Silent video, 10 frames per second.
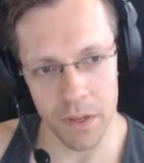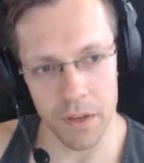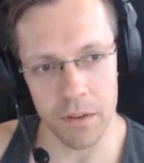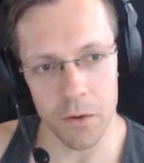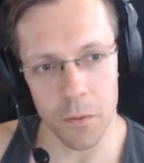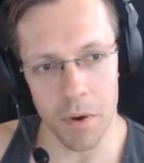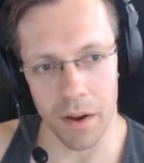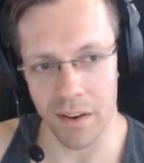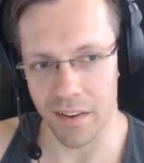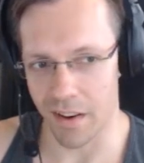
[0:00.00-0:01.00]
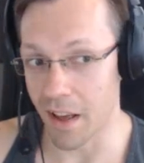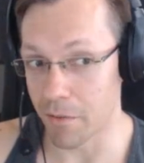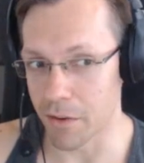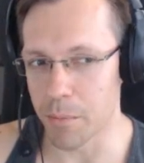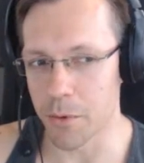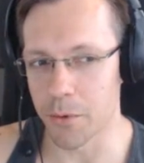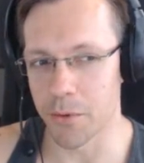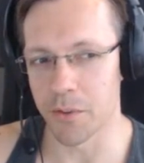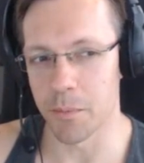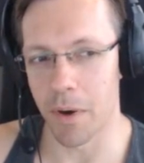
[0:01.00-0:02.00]
in your mind, in every
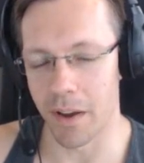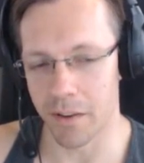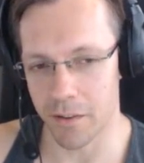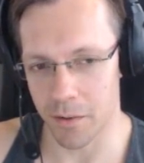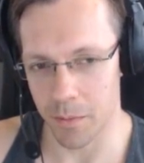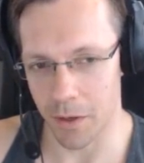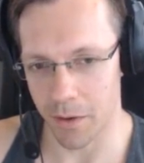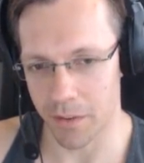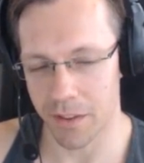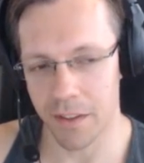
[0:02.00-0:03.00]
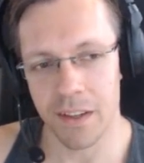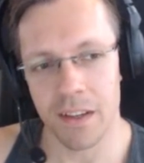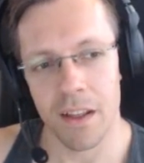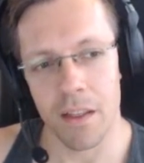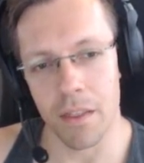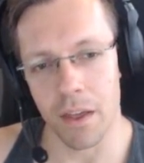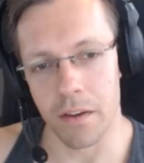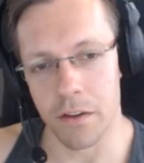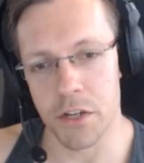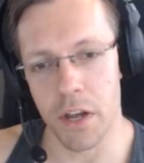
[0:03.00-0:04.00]
person's mind, to be honest,
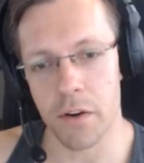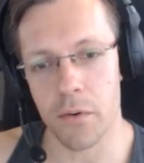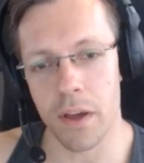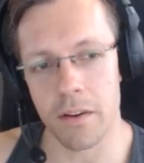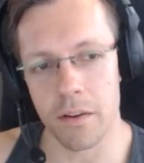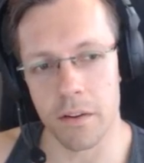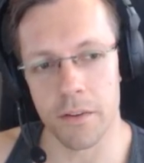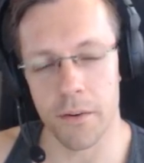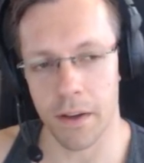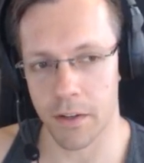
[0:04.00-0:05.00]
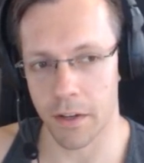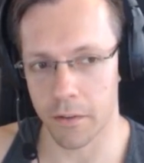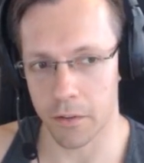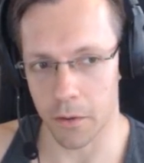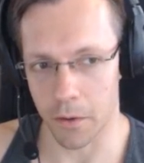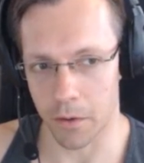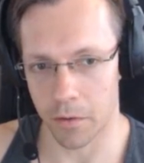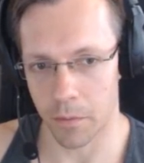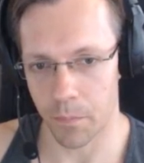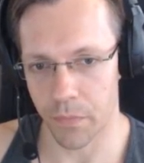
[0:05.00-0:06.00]
that generate distracting
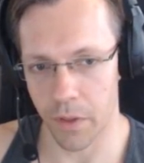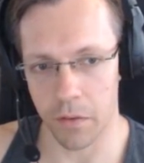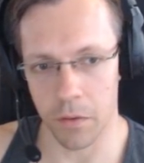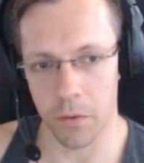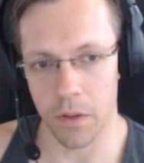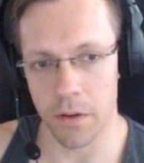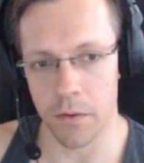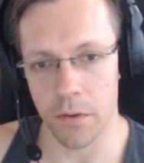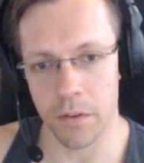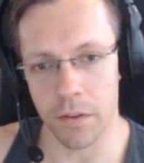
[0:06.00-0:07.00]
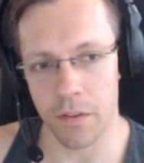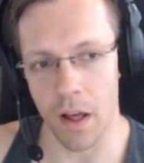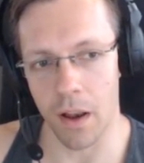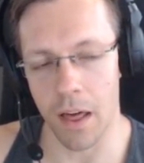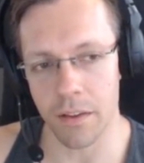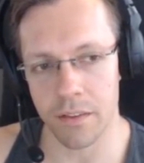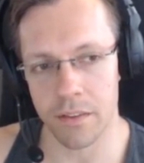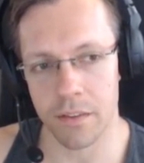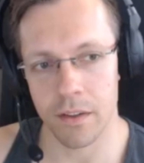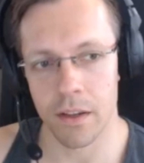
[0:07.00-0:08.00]
thoughts. And those hindrances are
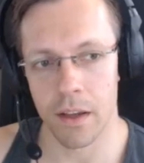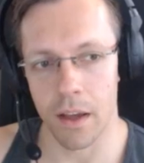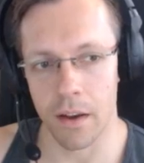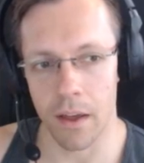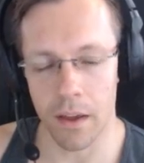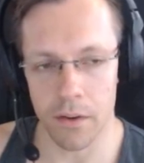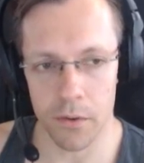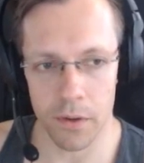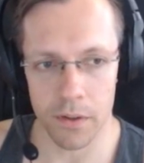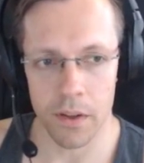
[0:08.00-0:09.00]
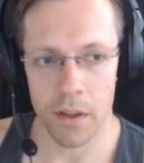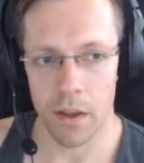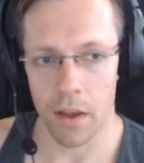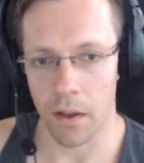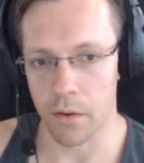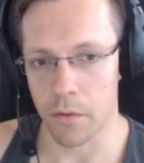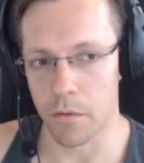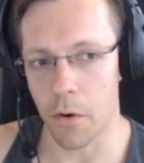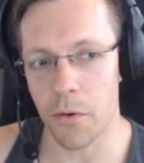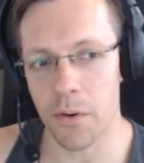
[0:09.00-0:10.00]
lust and hatred
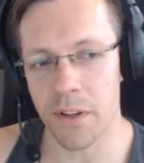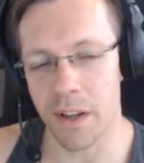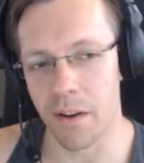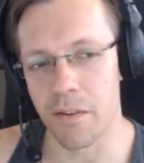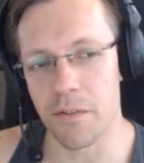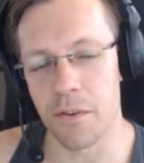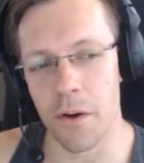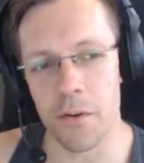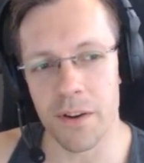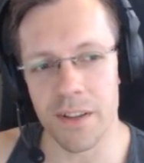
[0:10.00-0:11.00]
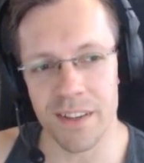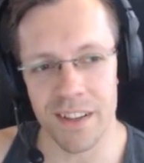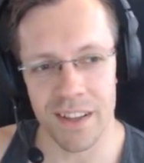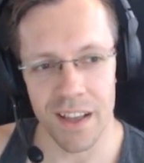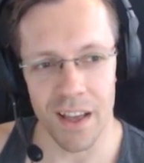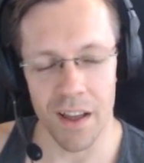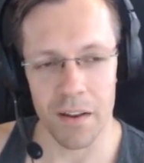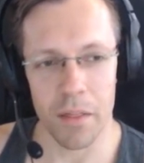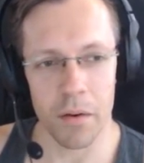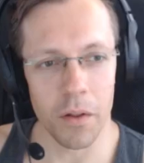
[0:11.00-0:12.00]
and worry and flurry
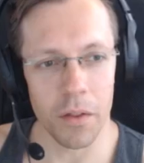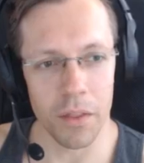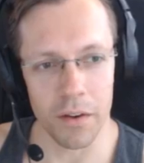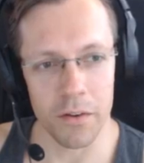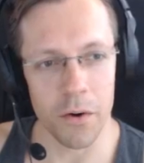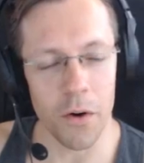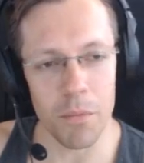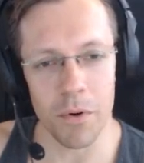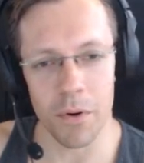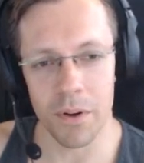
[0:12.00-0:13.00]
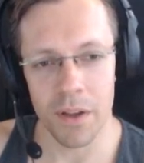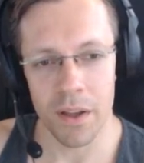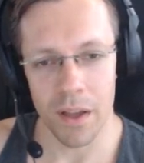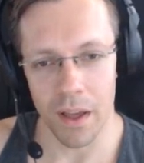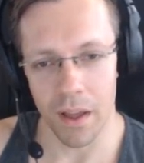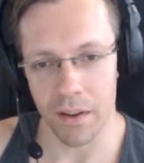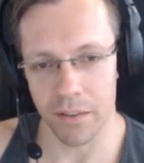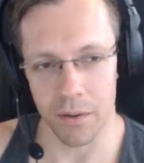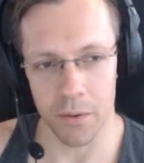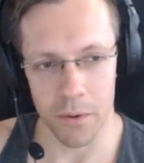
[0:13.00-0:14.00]
and sloth and torpor and
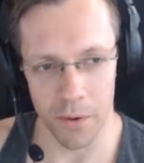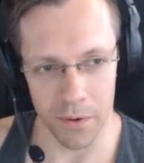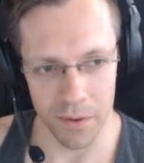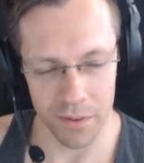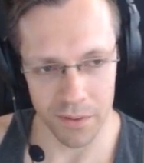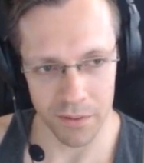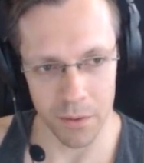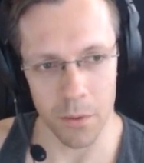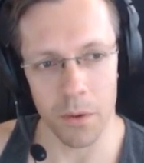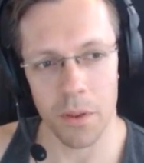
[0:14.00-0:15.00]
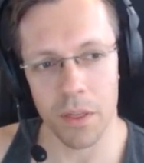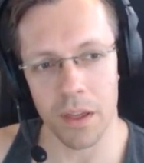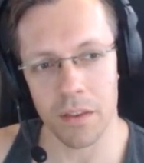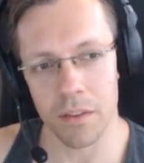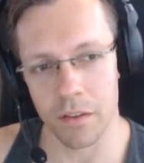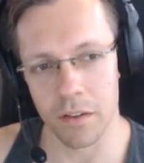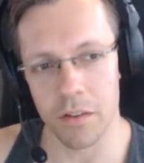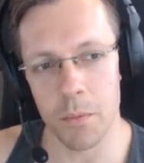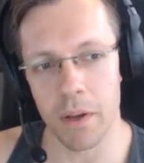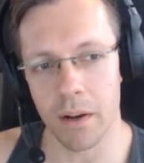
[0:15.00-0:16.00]
so on. So things that
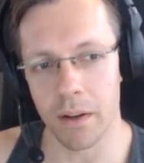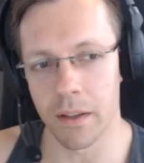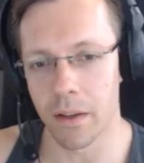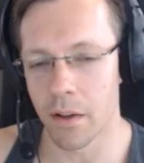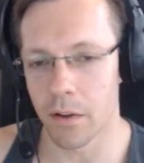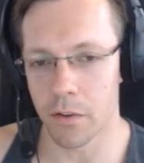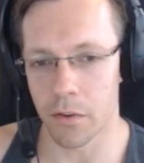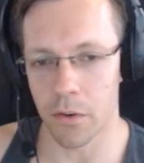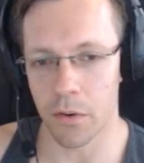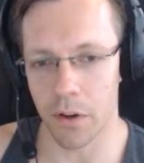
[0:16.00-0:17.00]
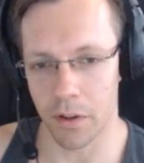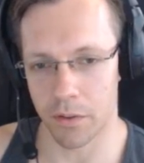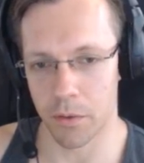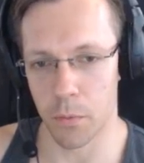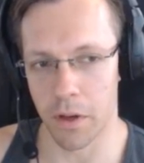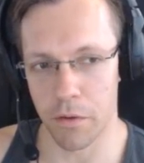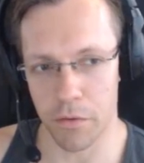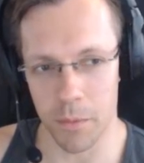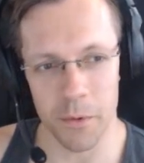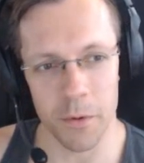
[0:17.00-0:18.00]
typically draw us away
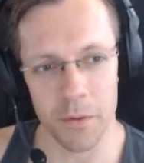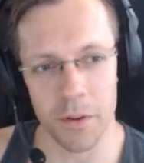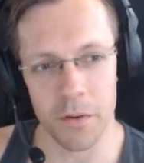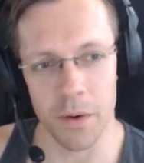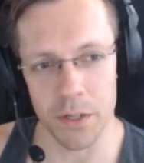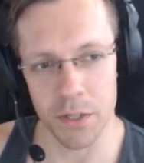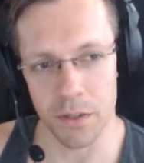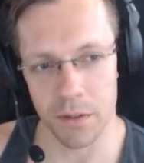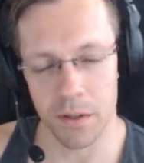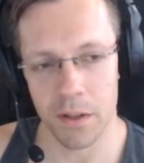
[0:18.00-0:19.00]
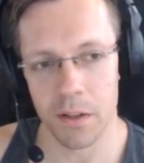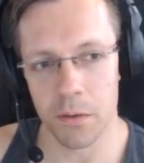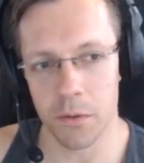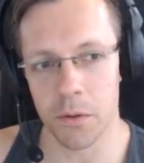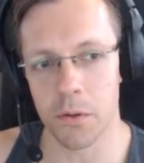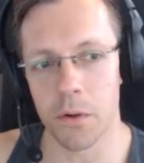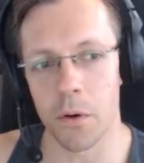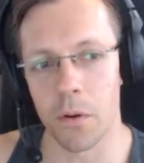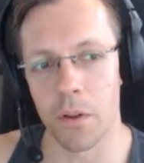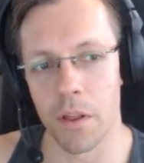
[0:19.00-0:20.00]
from concentration. You could
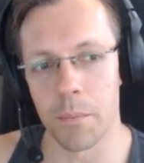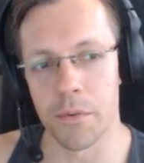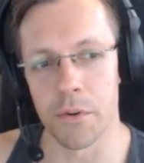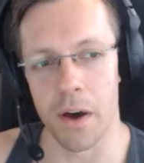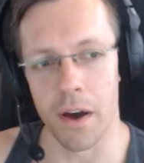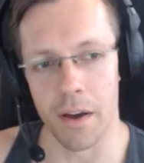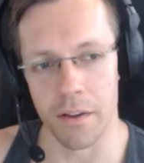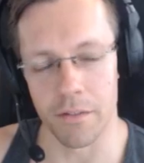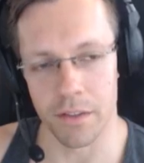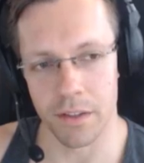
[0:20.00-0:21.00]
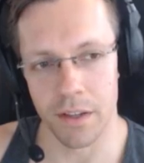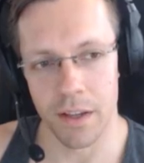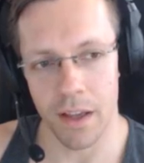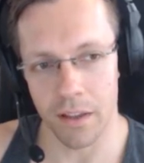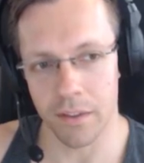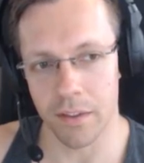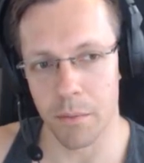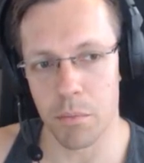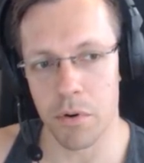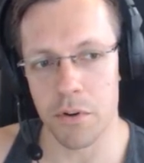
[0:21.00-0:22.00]
call them drives, as
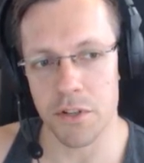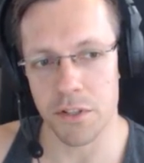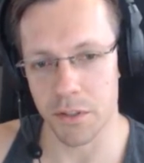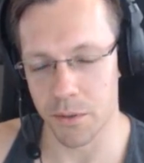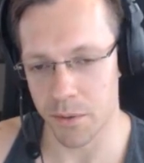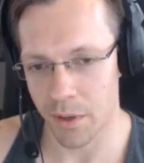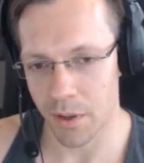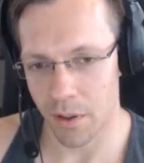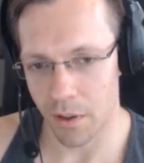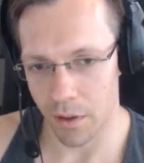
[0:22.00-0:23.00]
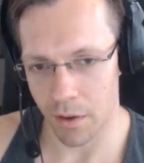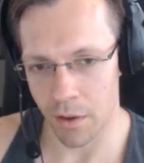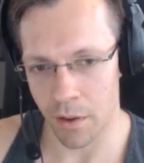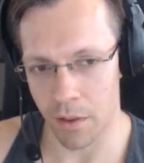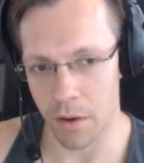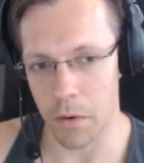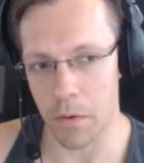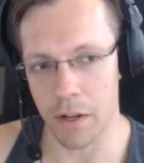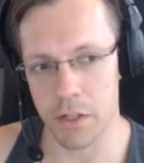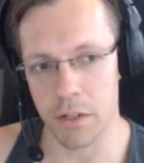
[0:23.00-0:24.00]
they push you in the
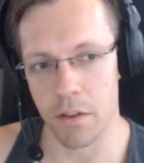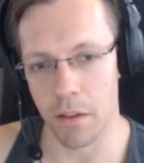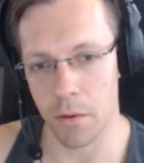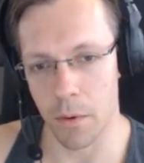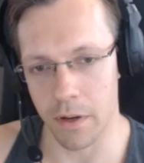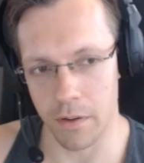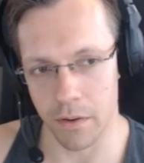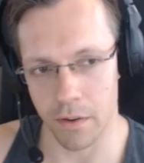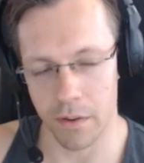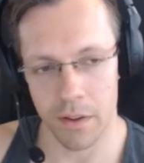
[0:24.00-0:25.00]
direction they want to